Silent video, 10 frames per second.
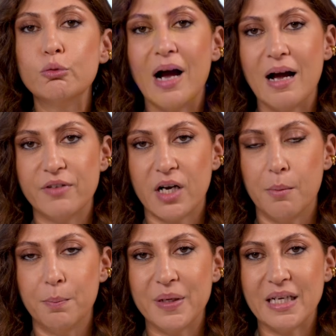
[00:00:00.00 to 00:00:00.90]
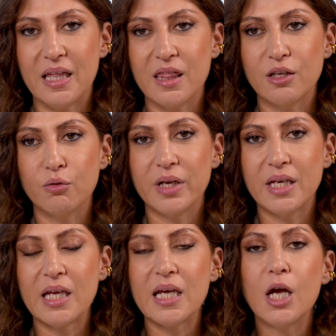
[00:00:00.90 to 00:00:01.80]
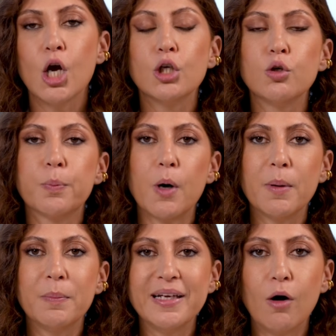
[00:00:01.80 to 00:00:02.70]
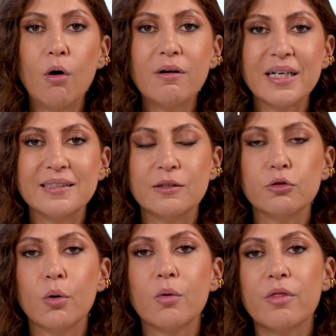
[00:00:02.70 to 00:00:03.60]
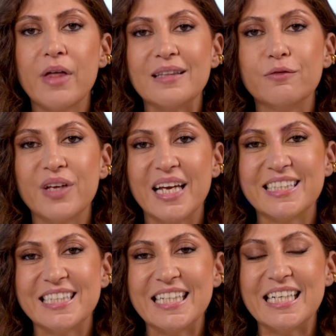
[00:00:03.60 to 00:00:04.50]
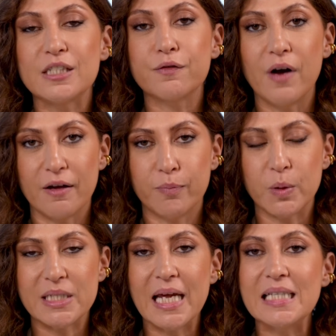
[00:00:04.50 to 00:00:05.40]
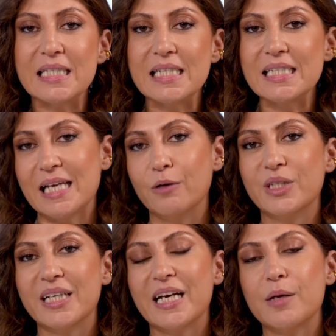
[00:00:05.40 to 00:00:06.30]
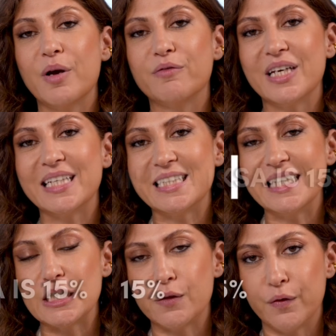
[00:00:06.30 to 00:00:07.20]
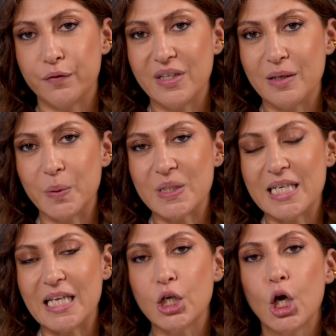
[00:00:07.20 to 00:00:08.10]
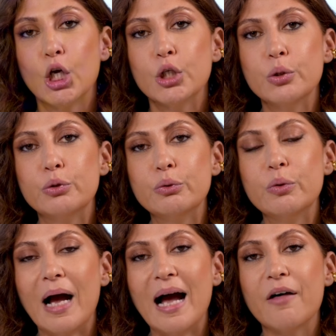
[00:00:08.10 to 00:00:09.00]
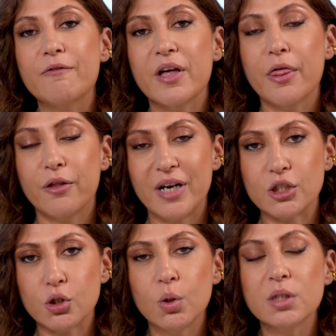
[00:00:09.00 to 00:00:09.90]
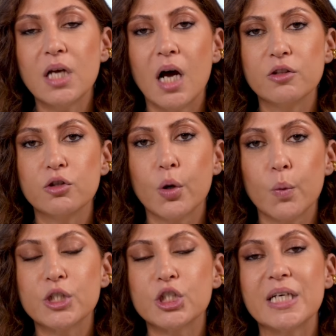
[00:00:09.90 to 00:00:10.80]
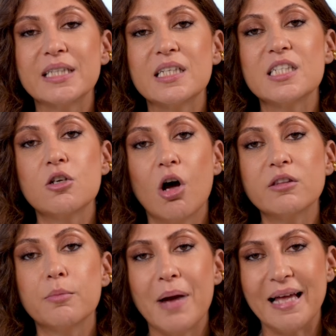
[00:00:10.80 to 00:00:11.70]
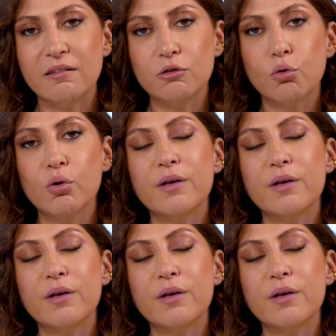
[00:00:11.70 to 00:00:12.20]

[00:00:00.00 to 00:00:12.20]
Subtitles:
have a company in the UAE, you probably already know that VAT is 5%. In Saudi Arabia, VAT is 15%. You do have a threshold under which it is not mandatory